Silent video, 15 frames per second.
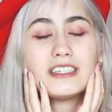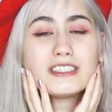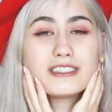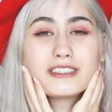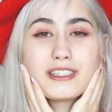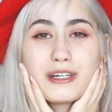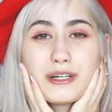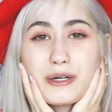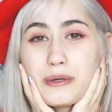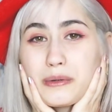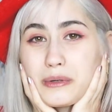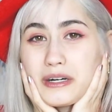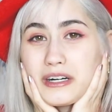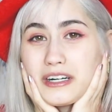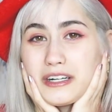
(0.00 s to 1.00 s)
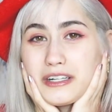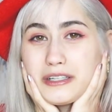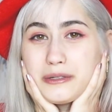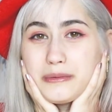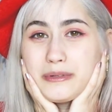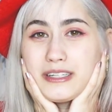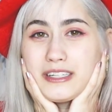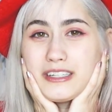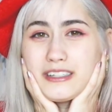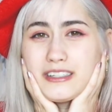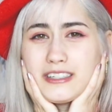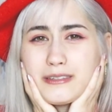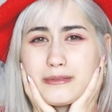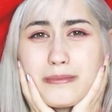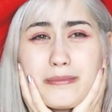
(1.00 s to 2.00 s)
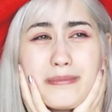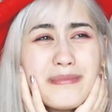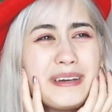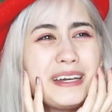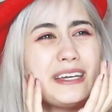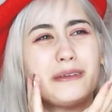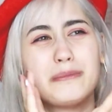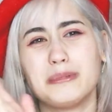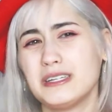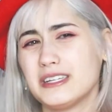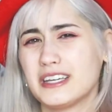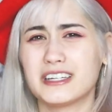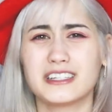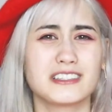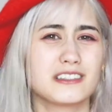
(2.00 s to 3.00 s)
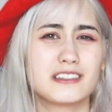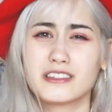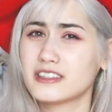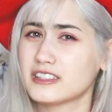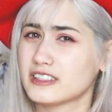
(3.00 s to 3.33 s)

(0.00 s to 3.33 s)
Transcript: So Halloween might be canceled